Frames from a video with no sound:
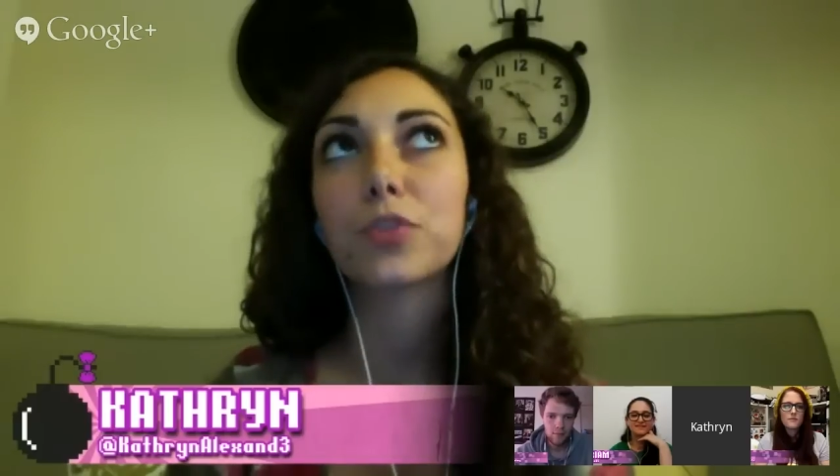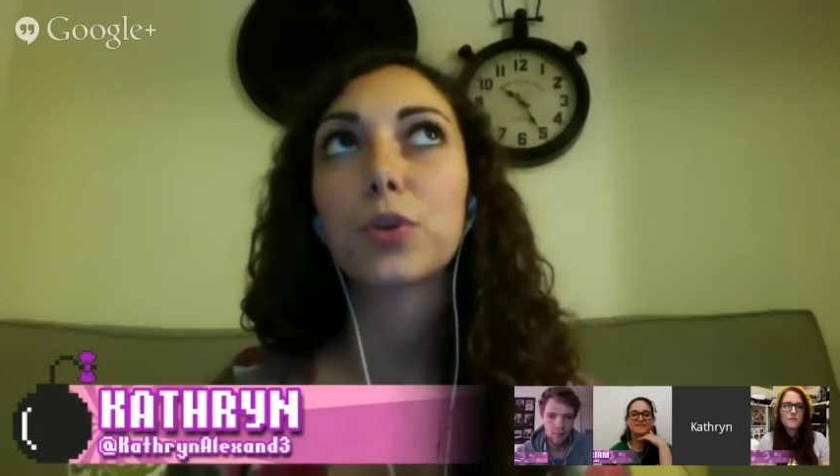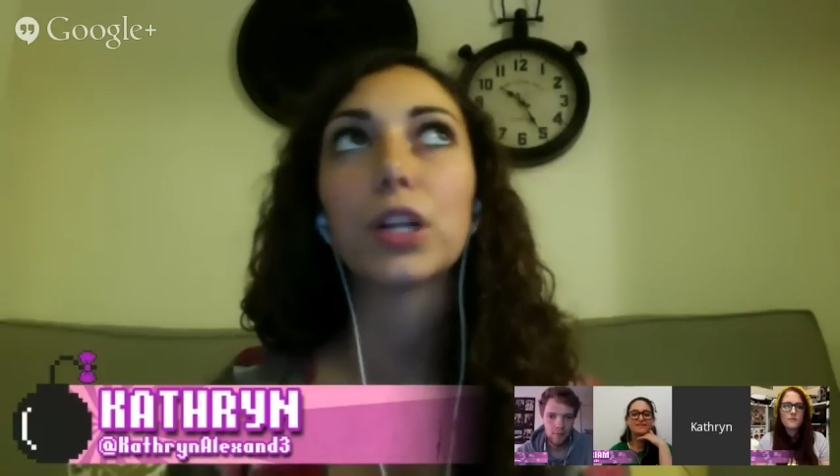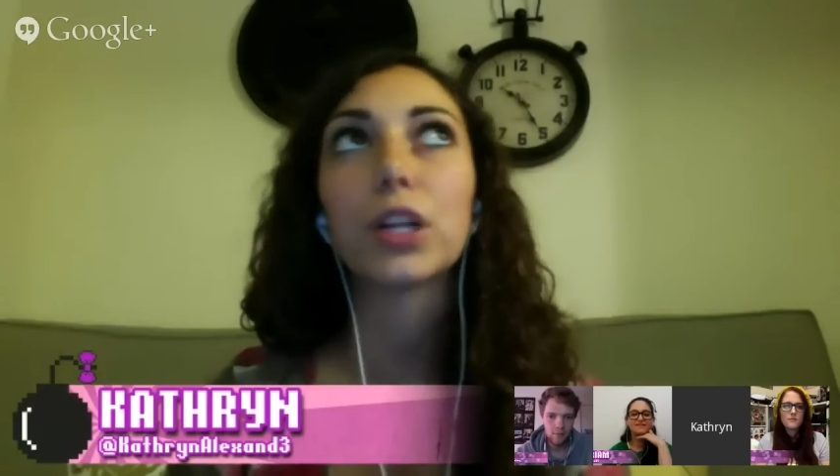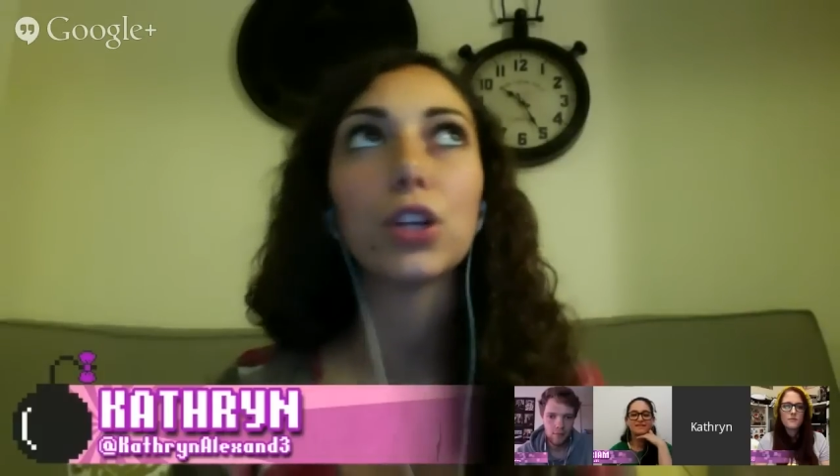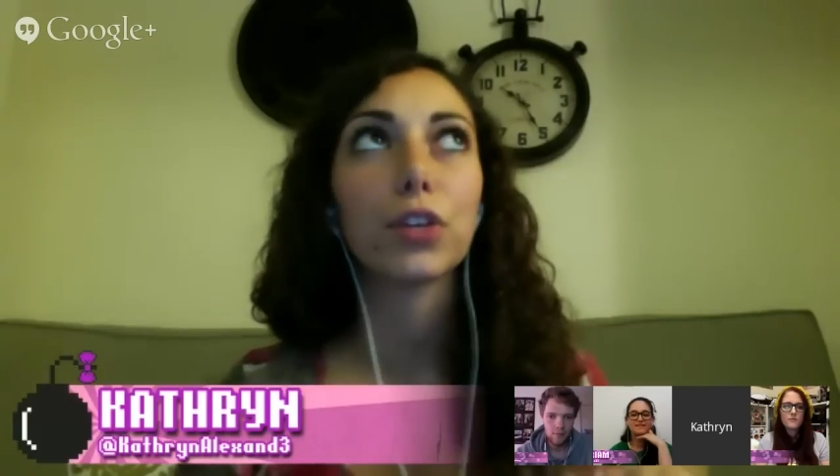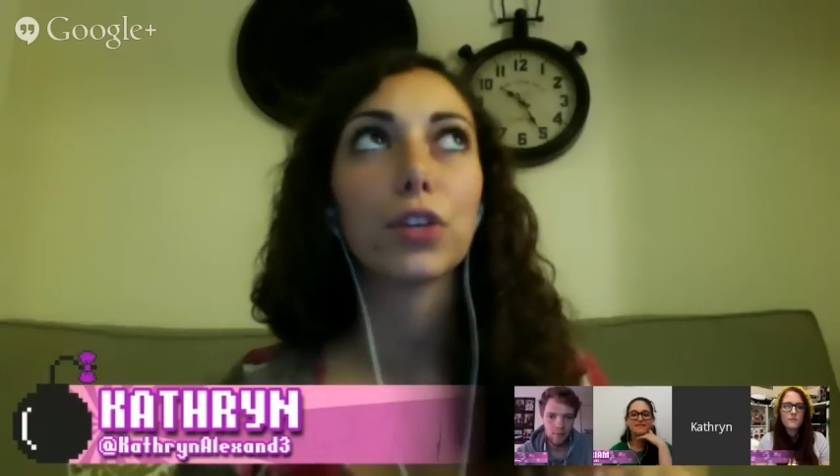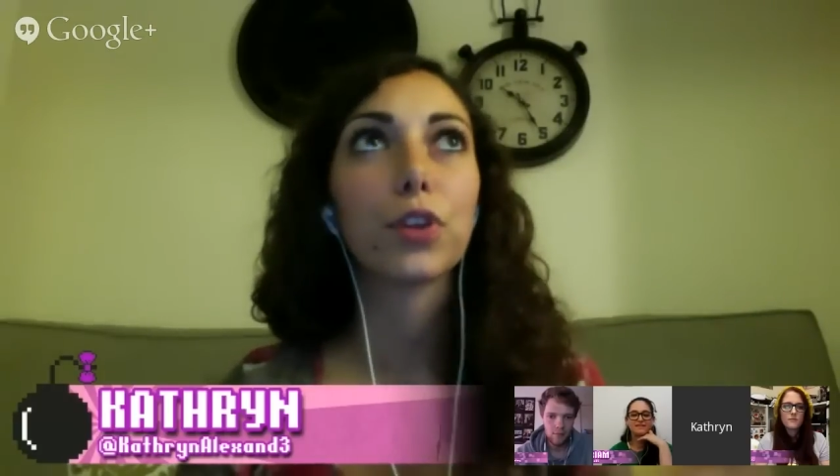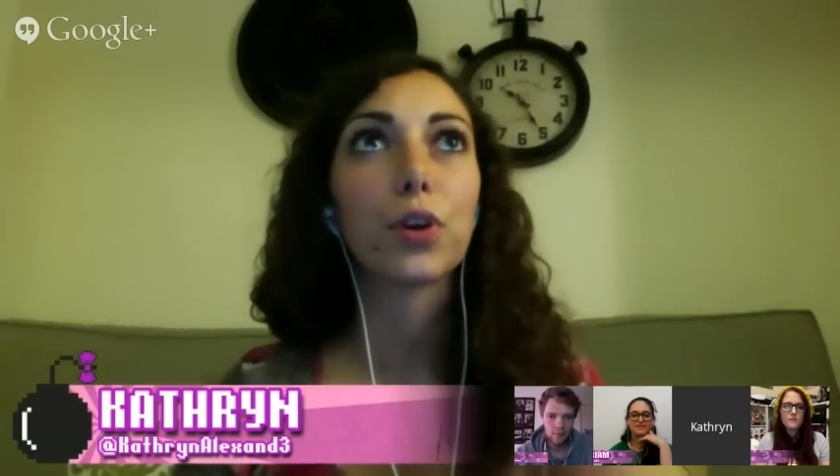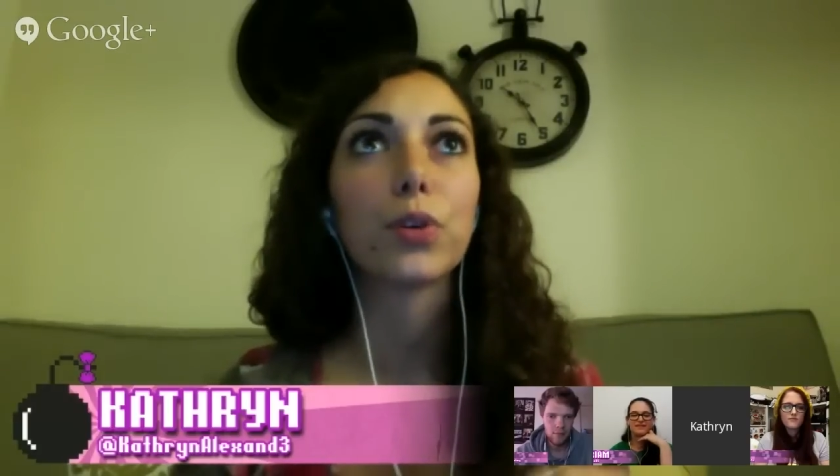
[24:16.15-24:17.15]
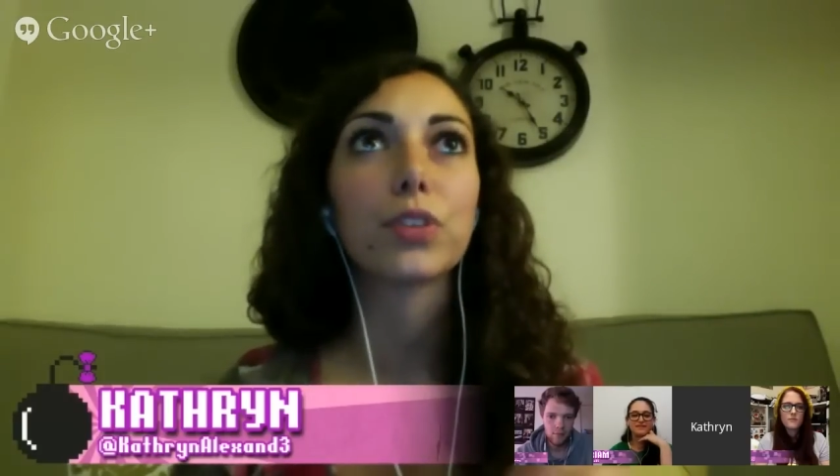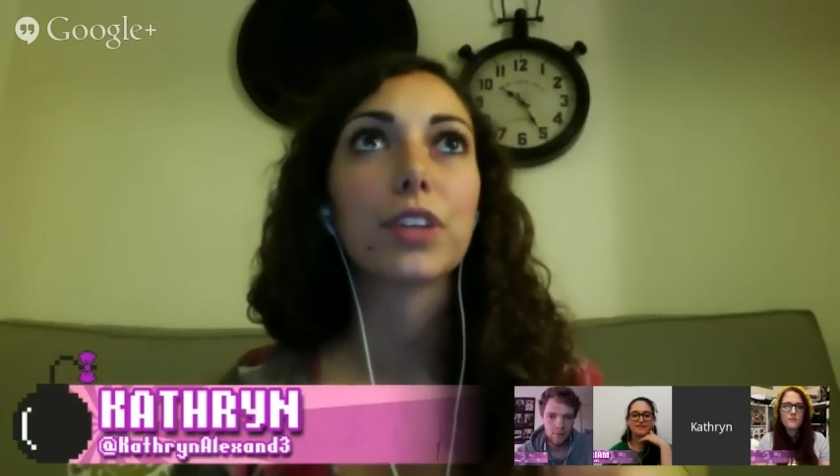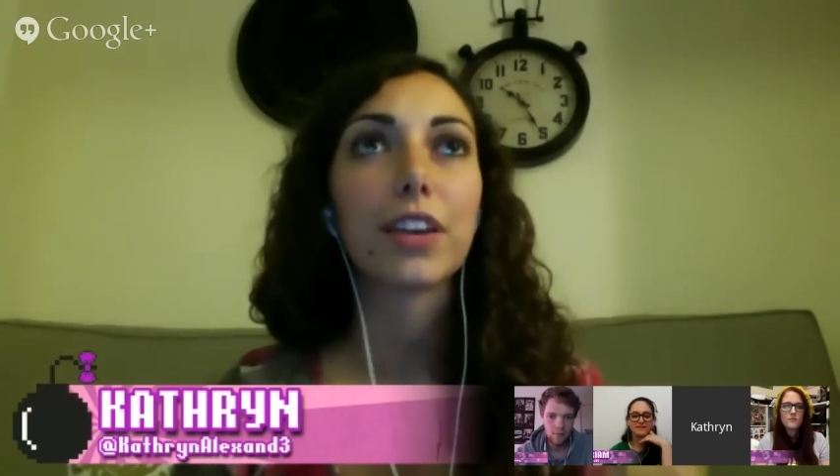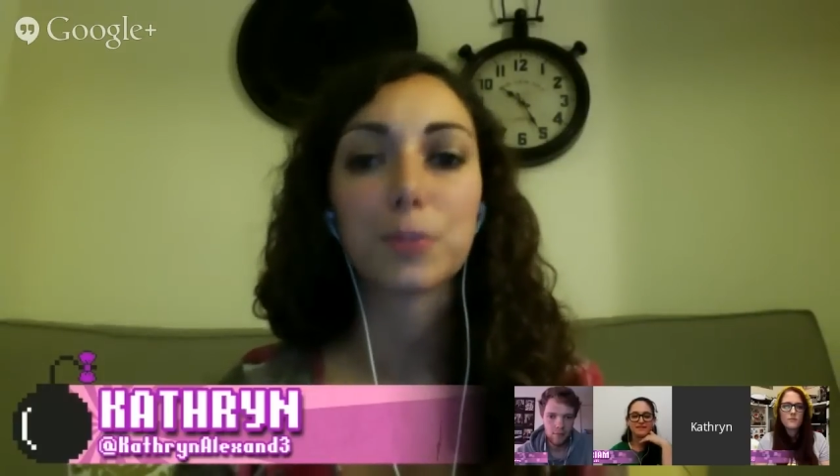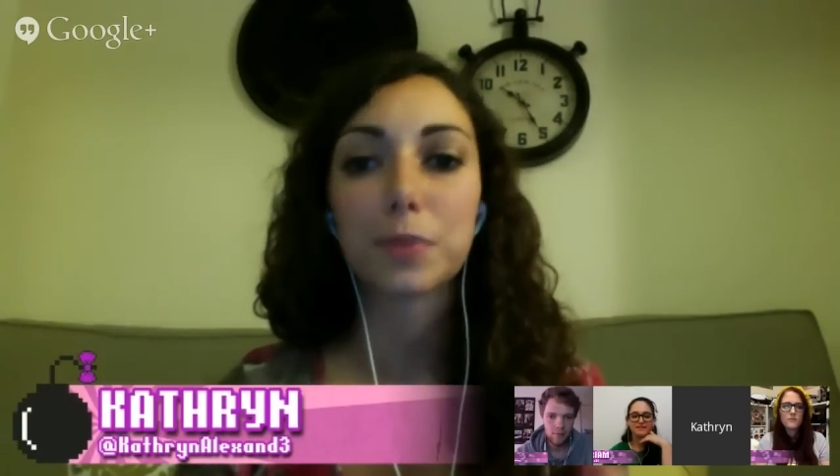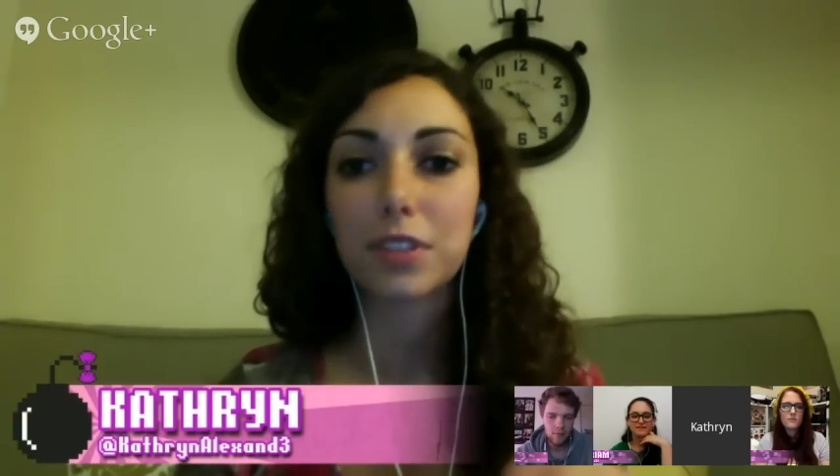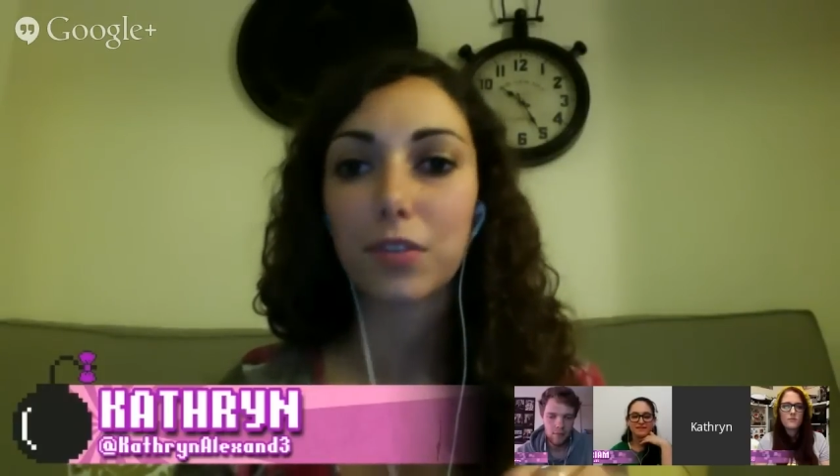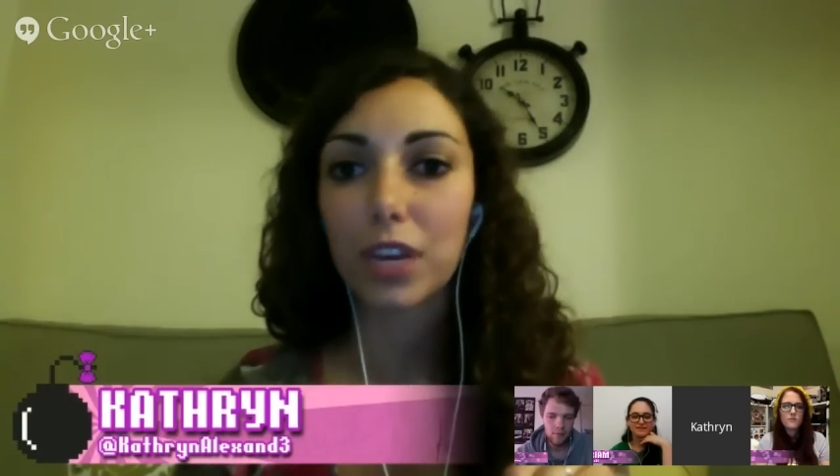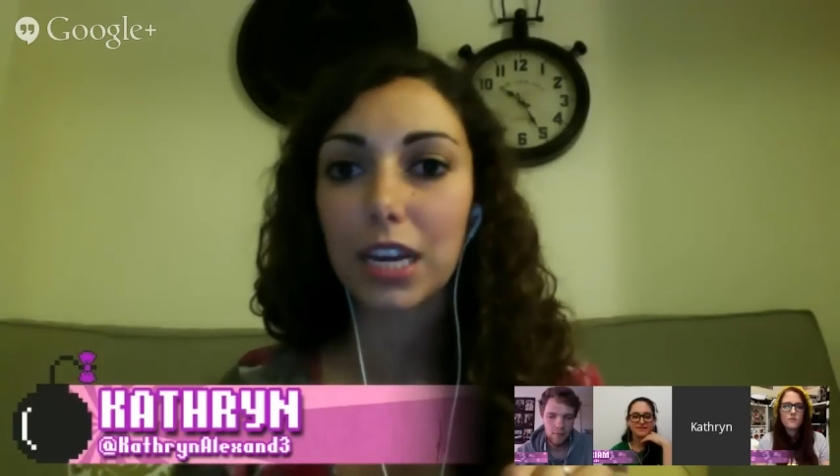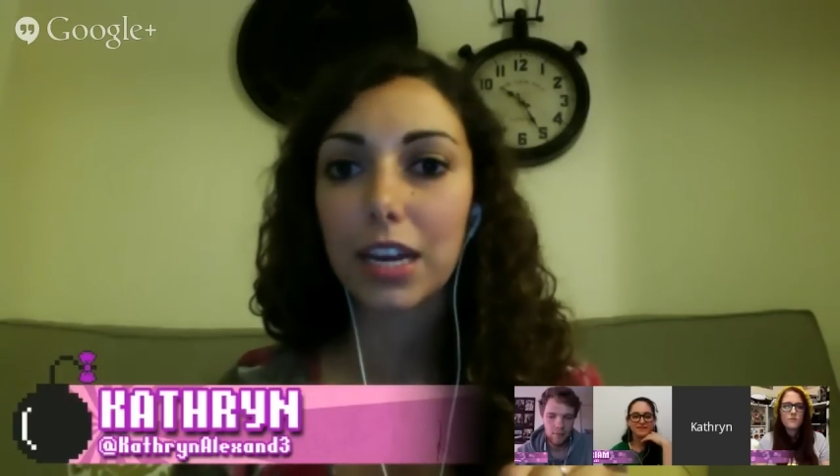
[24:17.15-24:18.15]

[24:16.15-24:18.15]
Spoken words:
so I'll look for those kind of specific